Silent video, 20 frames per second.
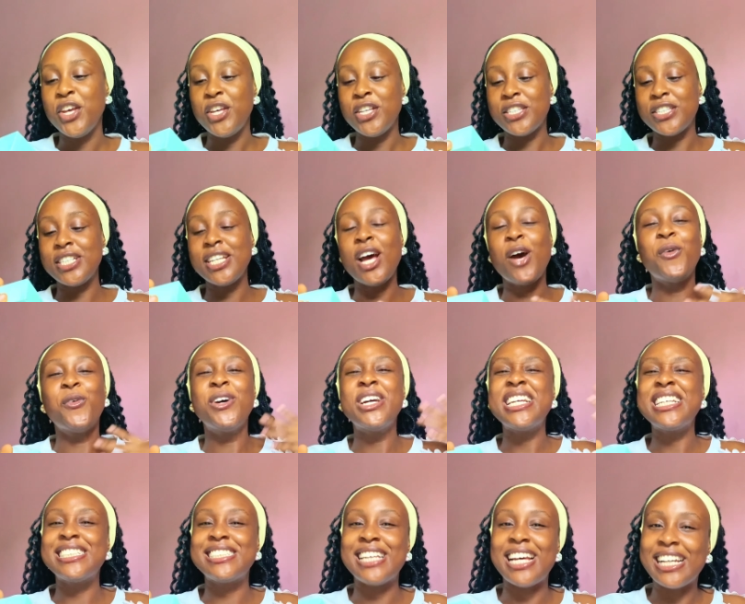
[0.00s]
So now,
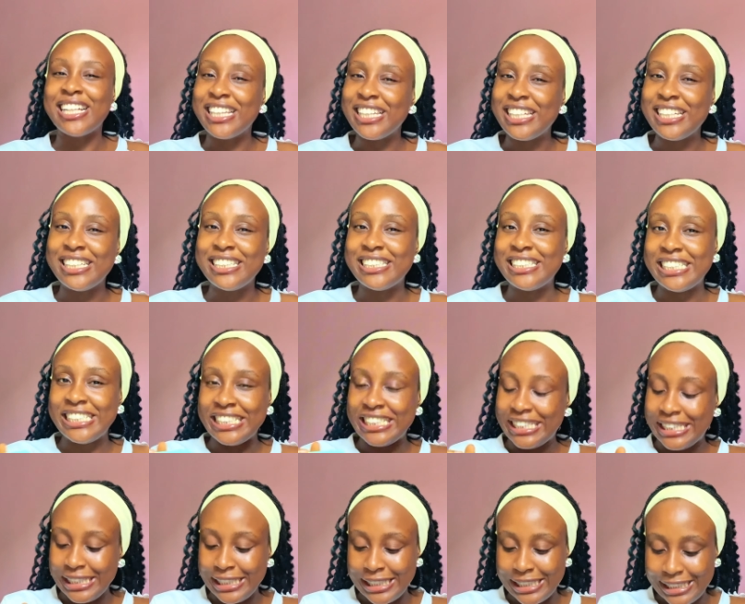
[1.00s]
what exactly
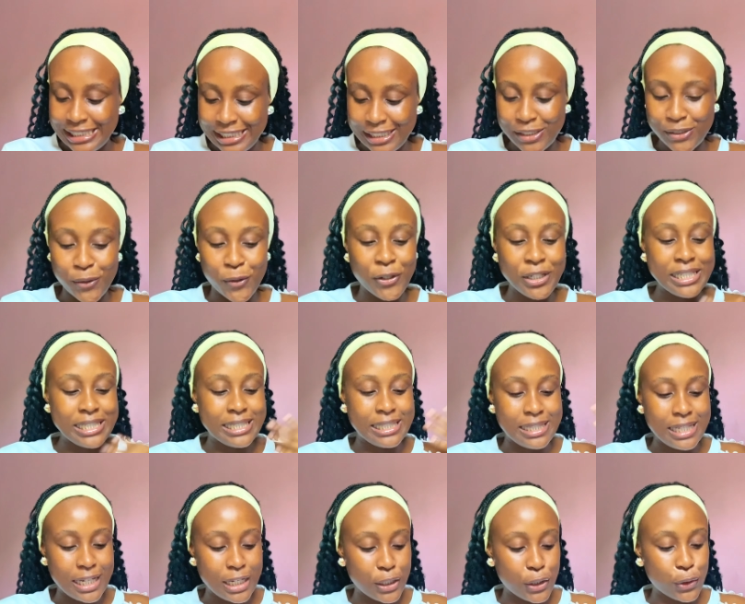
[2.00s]
is it or is
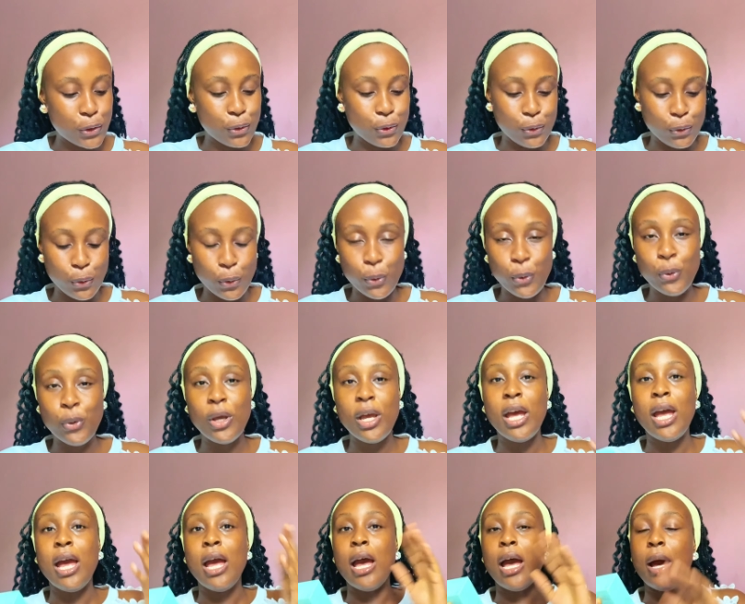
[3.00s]
there to know
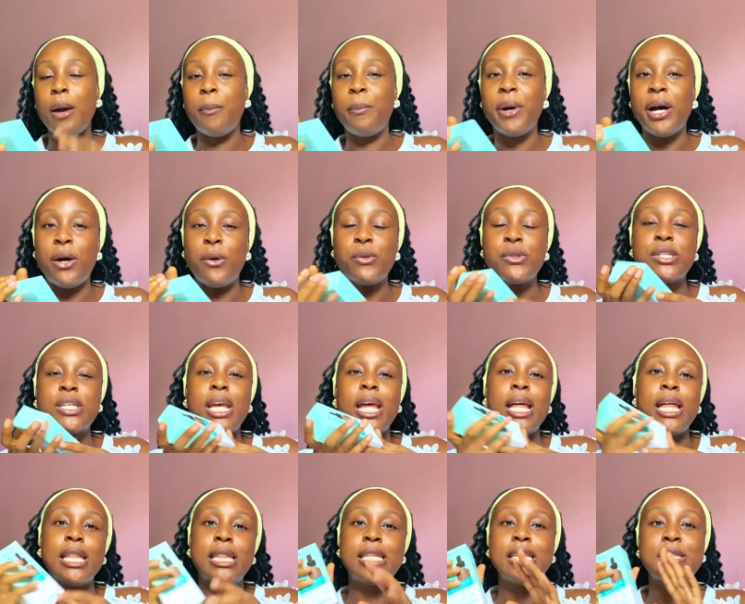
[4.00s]
about
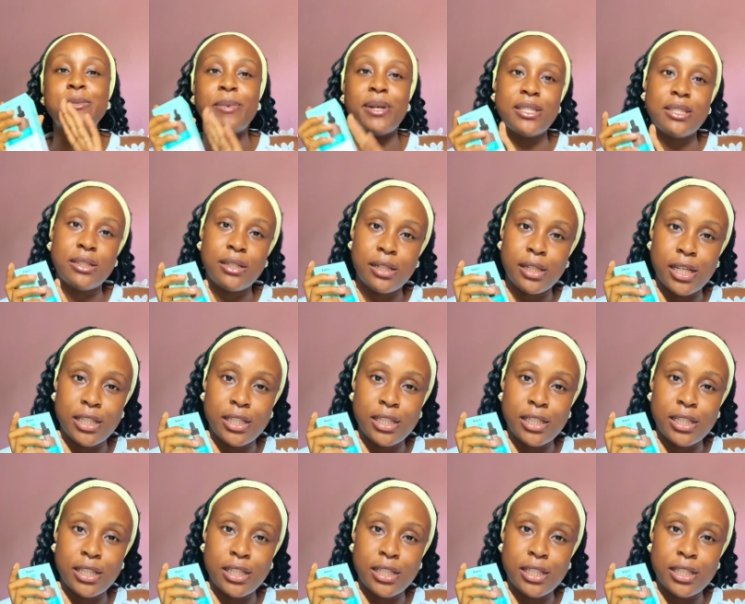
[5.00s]
this particular